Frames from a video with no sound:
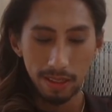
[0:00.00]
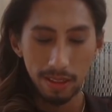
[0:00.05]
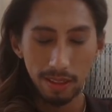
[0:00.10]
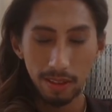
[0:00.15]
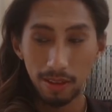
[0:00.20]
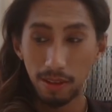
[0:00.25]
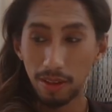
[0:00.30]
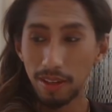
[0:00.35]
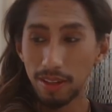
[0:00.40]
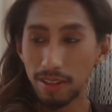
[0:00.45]

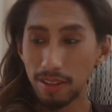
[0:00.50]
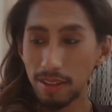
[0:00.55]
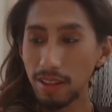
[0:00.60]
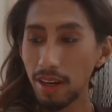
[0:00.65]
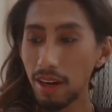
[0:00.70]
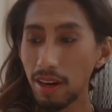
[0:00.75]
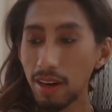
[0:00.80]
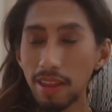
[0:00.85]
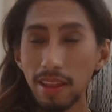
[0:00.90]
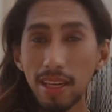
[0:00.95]
okay.
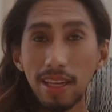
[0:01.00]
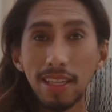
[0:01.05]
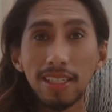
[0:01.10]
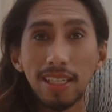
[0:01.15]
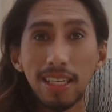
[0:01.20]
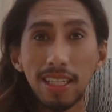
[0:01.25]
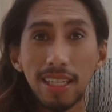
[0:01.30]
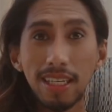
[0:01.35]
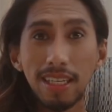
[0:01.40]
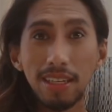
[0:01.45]
There are things
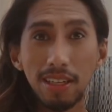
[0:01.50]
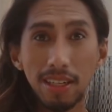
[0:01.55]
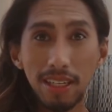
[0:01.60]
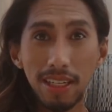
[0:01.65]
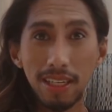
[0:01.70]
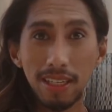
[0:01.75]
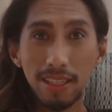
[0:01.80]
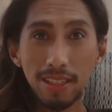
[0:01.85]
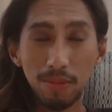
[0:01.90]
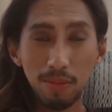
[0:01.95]
that
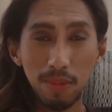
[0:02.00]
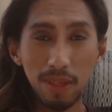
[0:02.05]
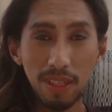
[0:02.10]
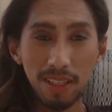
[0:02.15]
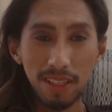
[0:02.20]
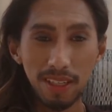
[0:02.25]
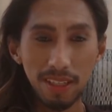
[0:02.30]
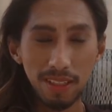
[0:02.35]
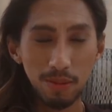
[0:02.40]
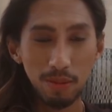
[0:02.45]
irritates
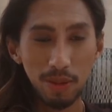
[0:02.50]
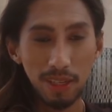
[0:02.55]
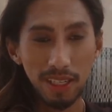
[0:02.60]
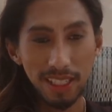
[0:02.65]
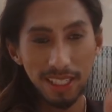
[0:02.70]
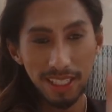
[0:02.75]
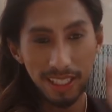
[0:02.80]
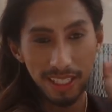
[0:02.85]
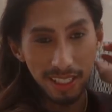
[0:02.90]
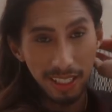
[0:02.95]
me is one
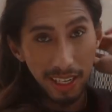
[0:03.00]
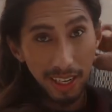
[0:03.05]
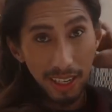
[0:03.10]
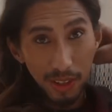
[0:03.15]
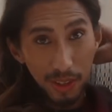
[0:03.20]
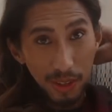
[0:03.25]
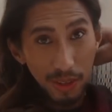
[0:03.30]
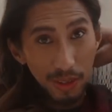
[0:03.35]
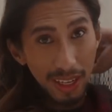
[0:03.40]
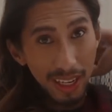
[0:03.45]
is this here.
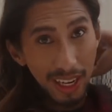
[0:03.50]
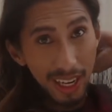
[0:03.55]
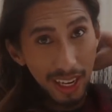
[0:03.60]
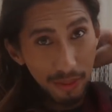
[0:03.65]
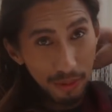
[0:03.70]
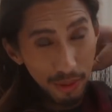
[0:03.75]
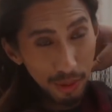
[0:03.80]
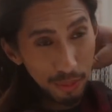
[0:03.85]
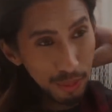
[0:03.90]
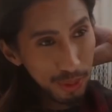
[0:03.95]
You know, like I
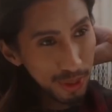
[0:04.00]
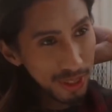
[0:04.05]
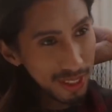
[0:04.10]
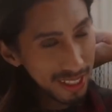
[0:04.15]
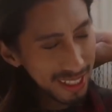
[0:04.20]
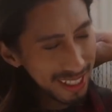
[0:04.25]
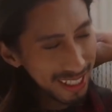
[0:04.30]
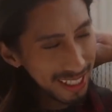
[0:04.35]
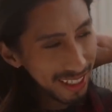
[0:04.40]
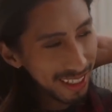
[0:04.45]
have to put,
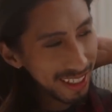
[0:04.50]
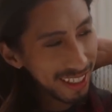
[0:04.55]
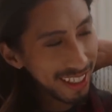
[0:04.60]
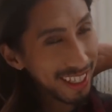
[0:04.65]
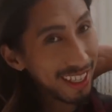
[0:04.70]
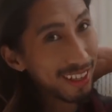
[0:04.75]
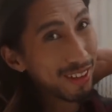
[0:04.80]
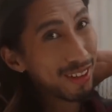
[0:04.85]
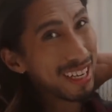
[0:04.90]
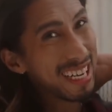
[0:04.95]

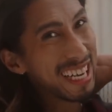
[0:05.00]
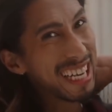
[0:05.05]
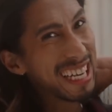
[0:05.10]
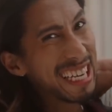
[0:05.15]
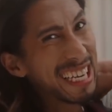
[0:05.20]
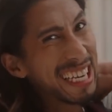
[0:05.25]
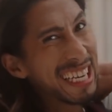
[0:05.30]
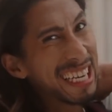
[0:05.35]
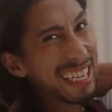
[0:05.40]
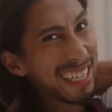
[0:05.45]
okay.
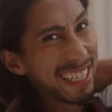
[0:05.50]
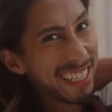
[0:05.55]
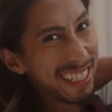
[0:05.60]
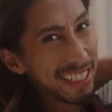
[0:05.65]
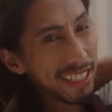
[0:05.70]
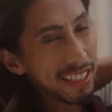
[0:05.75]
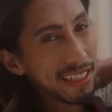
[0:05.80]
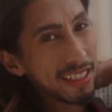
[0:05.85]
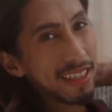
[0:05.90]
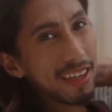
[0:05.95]
ah,
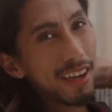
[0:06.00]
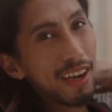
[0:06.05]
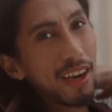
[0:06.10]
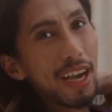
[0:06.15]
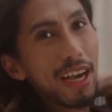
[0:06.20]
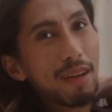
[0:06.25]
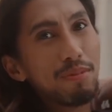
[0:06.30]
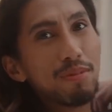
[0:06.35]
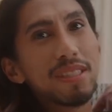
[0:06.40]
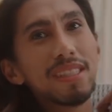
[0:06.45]

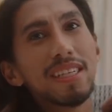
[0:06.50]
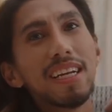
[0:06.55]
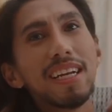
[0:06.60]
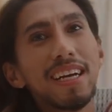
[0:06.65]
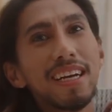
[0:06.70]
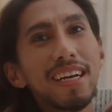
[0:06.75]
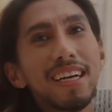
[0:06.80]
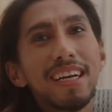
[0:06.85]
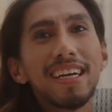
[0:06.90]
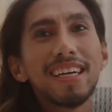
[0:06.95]
okay. I'm just
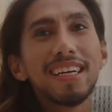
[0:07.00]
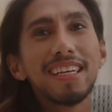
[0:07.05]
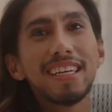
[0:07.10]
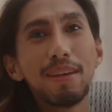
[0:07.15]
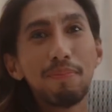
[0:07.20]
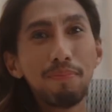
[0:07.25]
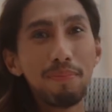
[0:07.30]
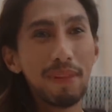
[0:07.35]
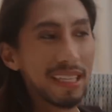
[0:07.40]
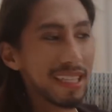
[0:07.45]
gonna
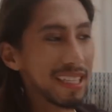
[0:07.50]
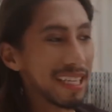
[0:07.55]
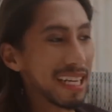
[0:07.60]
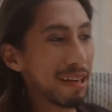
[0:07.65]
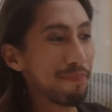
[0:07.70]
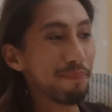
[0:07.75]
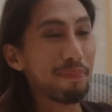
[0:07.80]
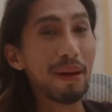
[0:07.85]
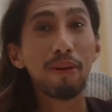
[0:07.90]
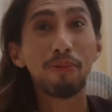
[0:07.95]
keep that
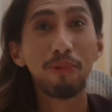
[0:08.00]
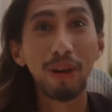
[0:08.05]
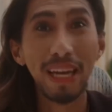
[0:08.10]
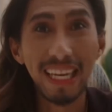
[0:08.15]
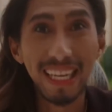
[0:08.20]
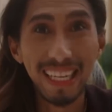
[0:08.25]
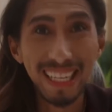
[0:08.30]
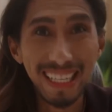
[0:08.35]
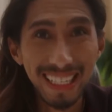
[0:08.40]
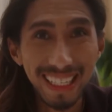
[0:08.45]
clip
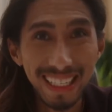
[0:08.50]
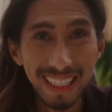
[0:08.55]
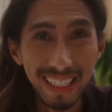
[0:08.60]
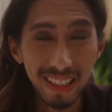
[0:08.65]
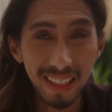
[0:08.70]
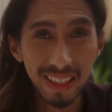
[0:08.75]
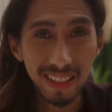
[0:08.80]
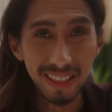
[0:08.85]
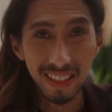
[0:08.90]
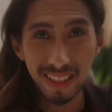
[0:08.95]
away
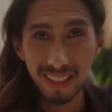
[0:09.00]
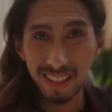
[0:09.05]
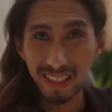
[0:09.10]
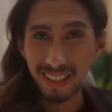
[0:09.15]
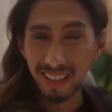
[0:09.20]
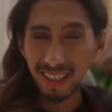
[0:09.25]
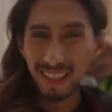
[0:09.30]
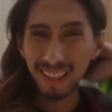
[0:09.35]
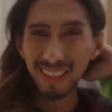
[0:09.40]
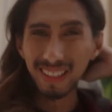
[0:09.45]
because
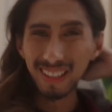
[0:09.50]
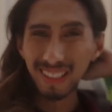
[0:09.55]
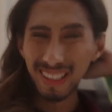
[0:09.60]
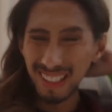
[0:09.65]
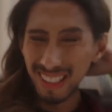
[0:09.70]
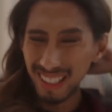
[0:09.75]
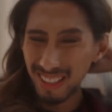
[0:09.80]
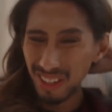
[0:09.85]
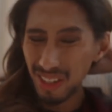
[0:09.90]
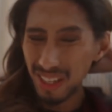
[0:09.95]
it's,
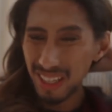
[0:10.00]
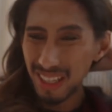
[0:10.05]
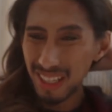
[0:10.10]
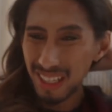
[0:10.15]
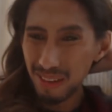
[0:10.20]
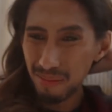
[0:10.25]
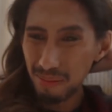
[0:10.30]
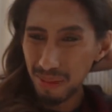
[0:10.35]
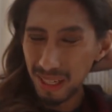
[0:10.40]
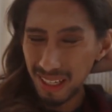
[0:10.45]
it's
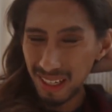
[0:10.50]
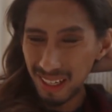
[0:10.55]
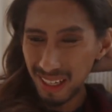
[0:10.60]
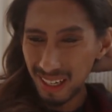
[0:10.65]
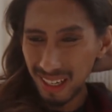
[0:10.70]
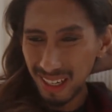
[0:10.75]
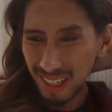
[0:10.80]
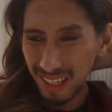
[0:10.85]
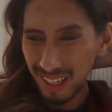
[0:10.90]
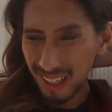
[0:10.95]
hurting me.
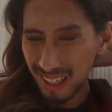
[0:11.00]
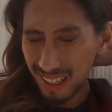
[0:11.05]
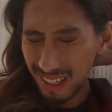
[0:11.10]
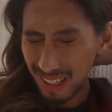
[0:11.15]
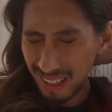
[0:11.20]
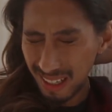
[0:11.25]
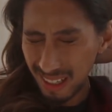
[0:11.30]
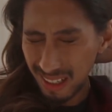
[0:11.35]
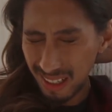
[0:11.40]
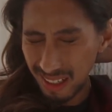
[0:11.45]

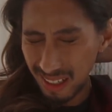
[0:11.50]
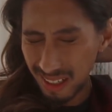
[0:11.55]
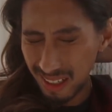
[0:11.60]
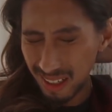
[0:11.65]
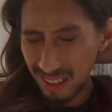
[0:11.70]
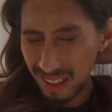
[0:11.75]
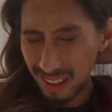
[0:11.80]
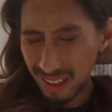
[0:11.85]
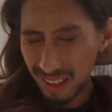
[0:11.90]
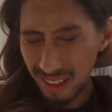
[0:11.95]

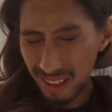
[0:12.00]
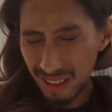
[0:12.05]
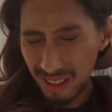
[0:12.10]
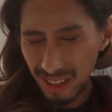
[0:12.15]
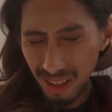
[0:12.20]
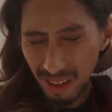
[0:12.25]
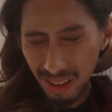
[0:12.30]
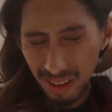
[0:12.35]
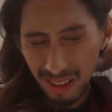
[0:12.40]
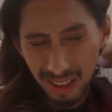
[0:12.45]
Yeah, Because I
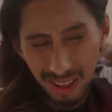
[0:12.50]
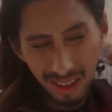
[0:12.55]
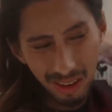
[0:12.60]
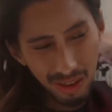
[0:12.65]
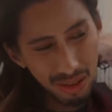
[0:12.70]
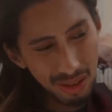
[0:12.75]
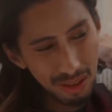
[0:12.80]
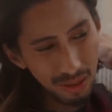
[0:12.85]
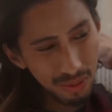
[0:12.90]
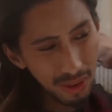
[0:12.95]
thought it's like, oh,
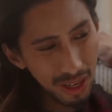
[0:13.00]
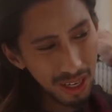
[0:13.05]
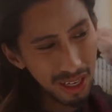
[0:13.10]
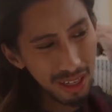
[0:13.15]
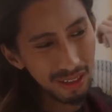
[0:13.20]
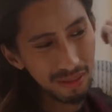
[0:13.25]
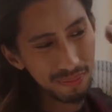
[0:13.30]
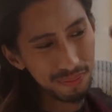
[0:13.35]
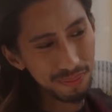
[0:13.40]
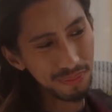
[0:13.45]
it's
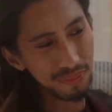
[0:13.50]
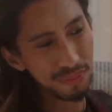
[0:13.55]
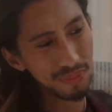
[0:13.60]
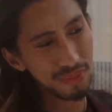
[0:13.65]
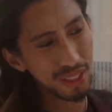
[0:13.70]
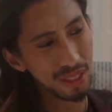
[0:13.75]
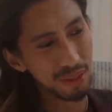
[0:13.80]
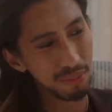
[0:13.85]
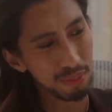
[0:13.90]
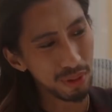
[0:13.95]
fine. I'm
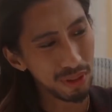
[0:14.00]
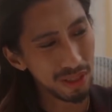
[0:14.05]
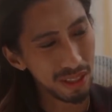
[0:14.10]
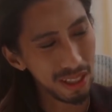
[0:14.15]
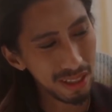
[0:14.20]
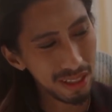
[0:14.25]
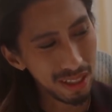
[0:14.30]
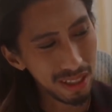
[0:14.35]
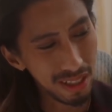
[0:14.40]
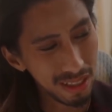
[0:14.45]
gonna put
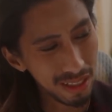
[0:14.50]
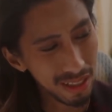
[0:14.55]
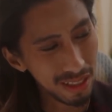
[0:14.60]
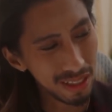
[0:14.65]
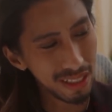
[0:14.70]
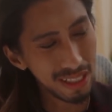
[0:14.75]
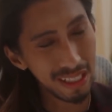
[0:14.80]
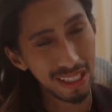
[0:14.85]
that there.